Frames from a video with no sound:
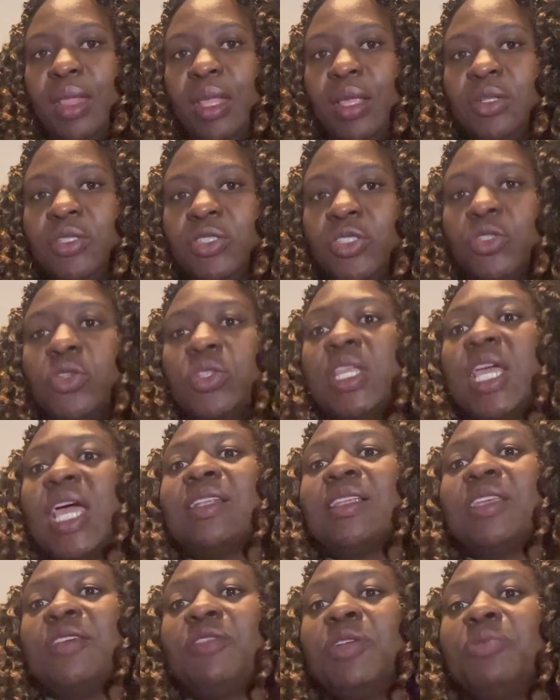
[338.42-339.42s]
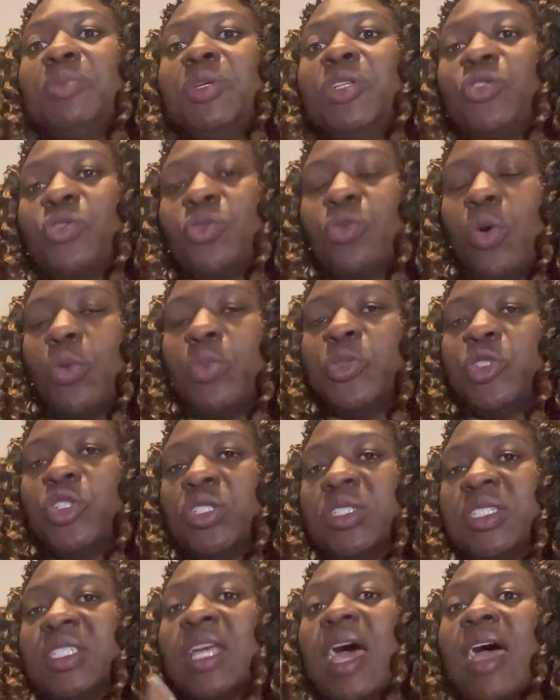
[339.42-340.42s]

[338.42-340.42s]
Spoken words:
So they had given me two options.